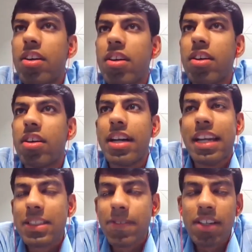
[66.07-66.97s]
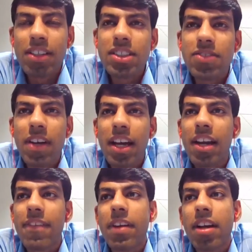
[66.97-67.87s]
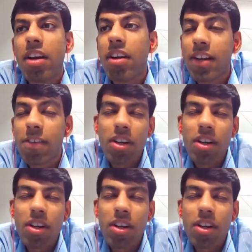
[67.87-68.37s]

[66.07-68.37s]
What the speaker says: an experience where I've been learning